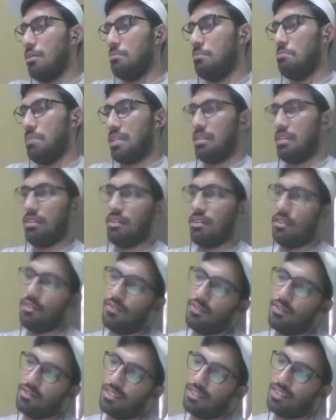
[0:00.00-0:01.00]
But here,
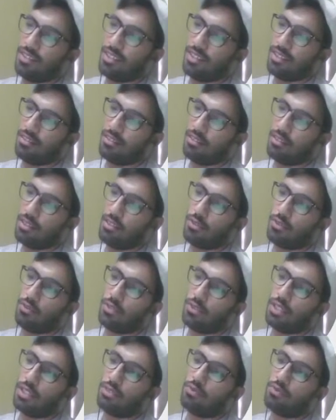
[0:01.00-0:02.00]
if you see, right, it
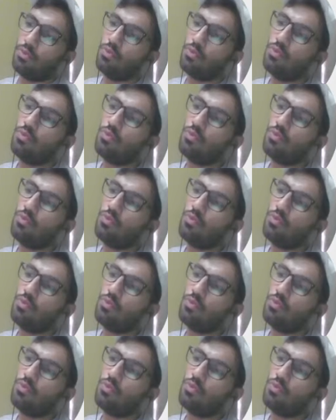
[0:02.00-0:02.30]
goes like so,